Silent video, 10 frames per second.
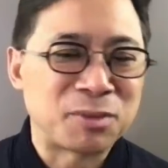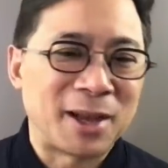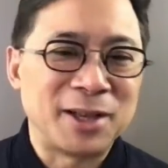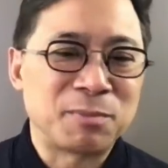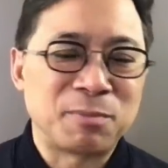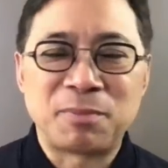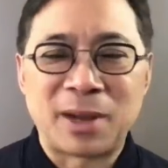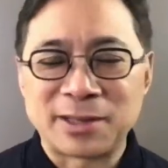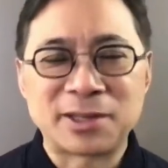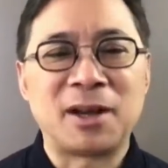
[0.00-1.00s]
a spice
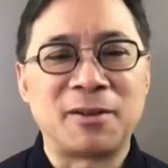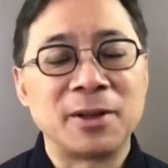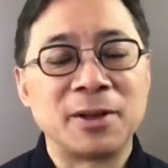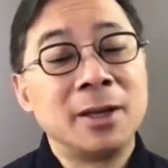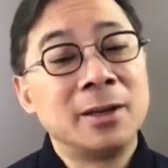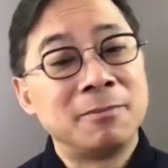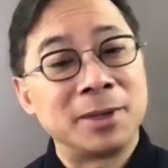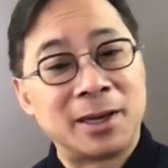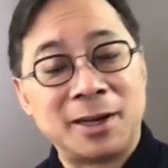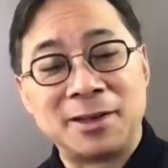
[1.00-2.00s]
by itself?
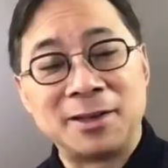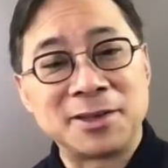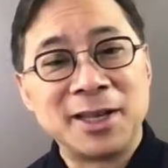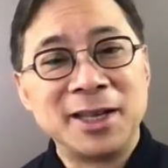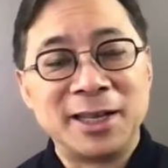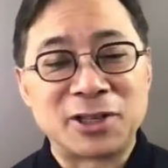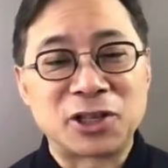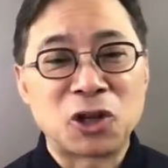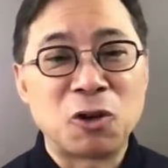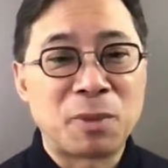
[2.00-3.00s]
Because
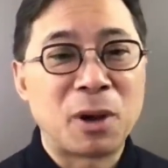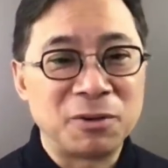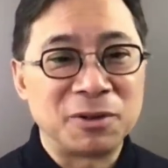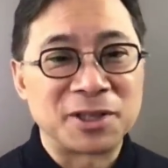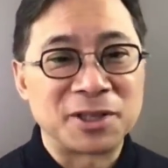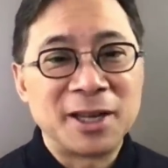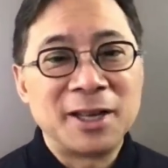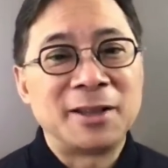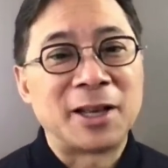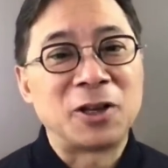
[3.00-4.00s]
it's so potent
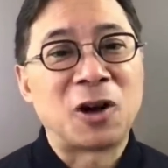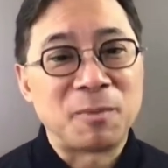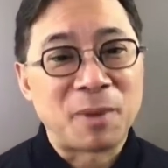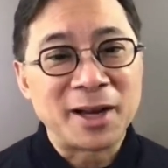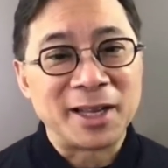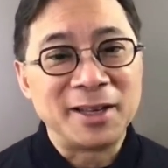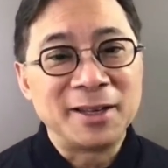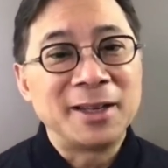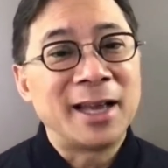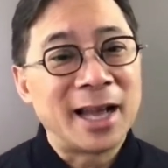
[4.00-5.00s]
that our
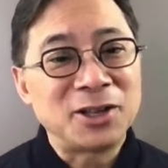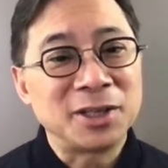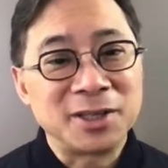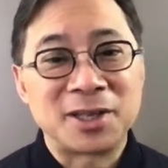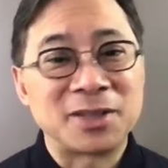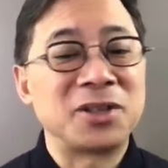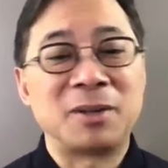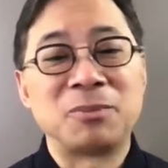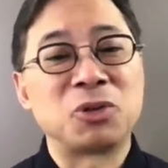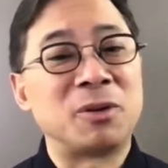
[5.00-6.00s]
body actually
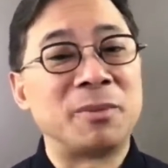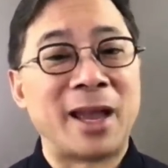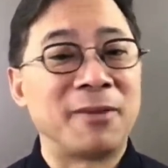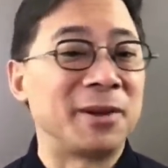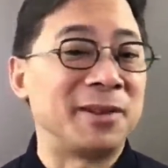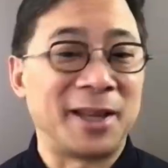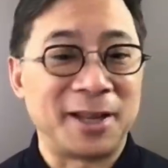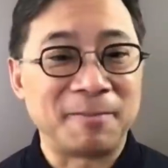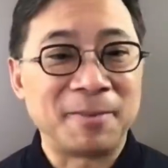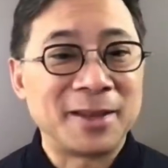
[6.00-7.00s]
doesn't absorb
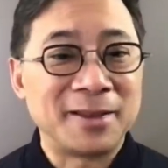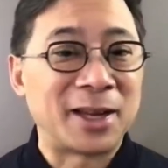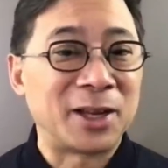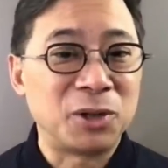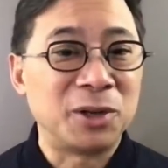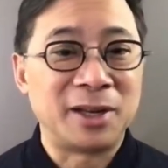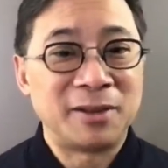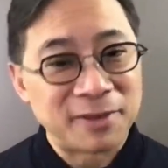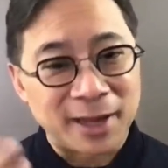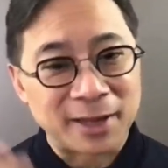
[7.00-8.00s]
everything that it could.
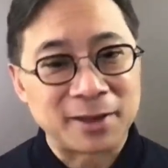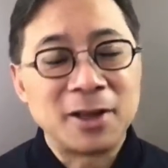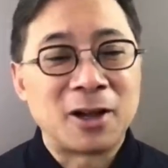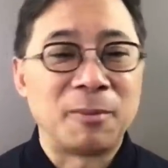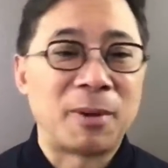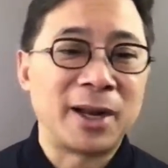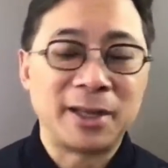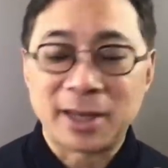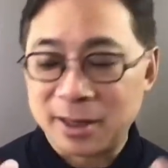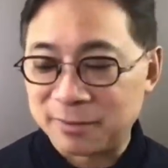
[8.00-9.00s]
In fact, our
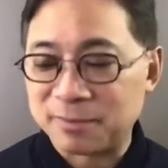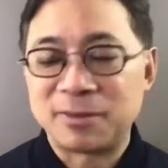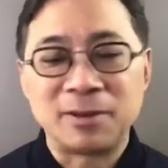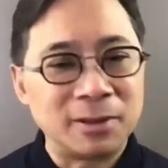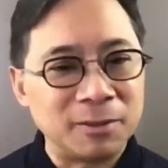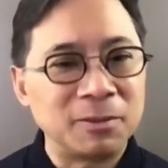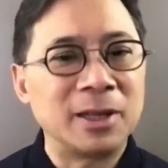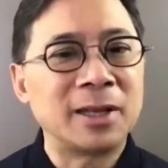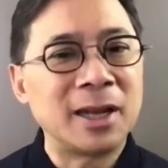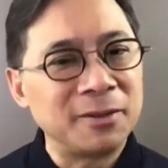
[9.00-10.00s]
body
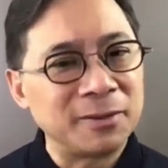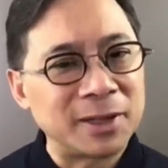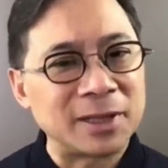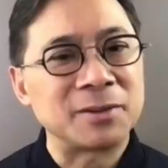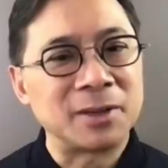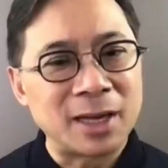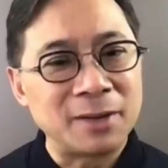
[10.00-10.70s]
gets